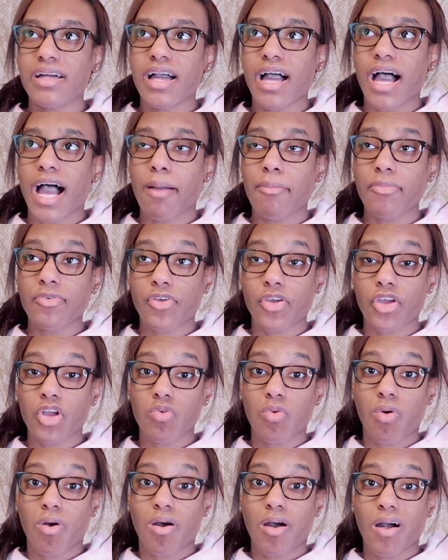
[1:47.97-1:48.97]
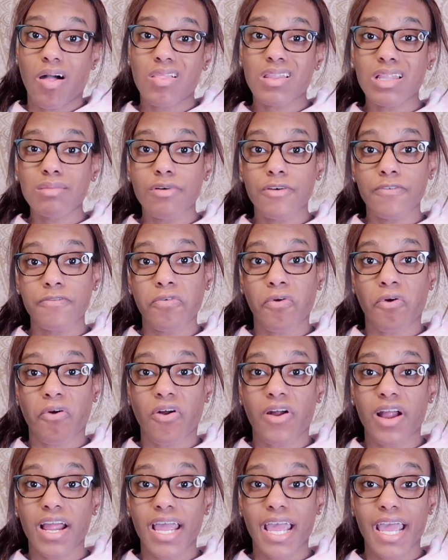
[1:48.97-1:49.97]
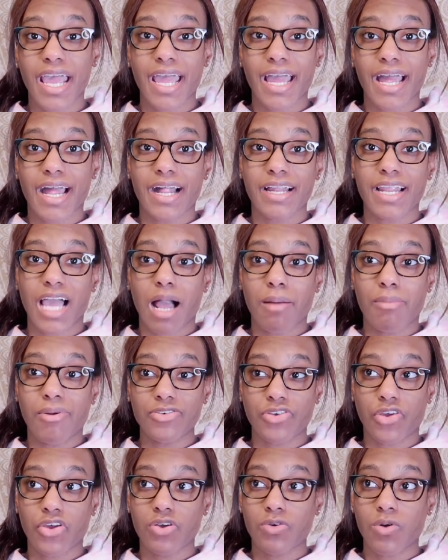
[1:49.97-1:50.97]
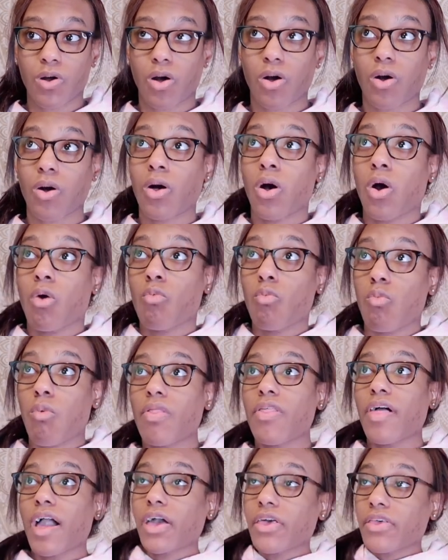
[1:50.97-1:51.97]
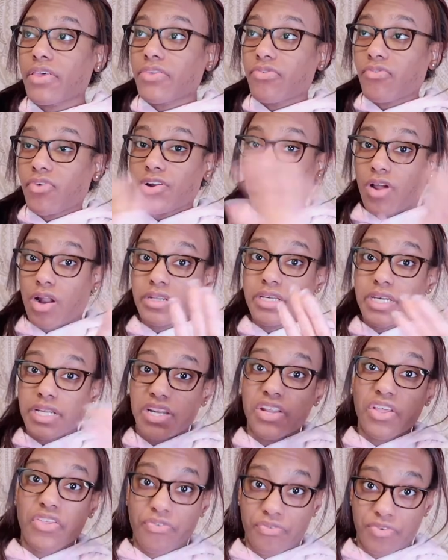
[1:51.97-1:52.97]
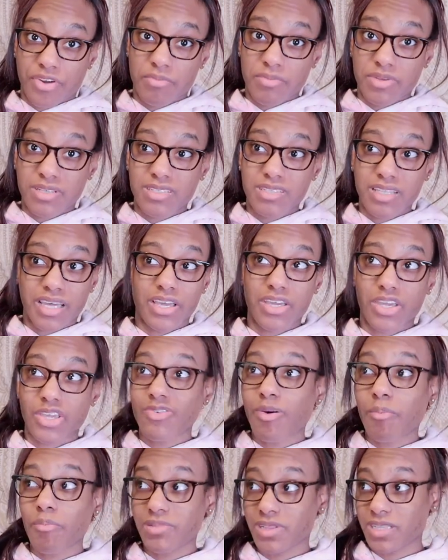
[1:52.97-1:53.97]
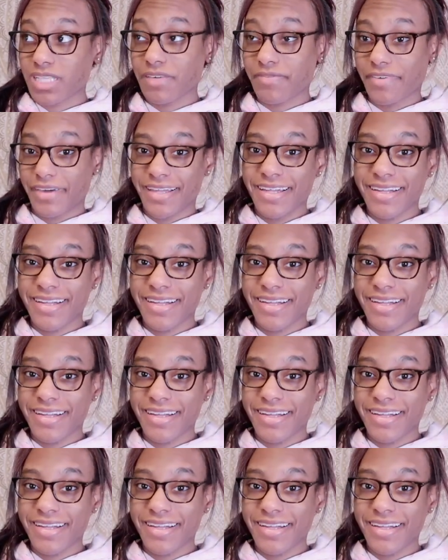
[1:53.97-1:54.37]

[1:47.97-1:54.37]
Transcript: I'm gonna show you all a little before, and I'm gonna show you all what the heck is going on in this room. Like, you won't believe it.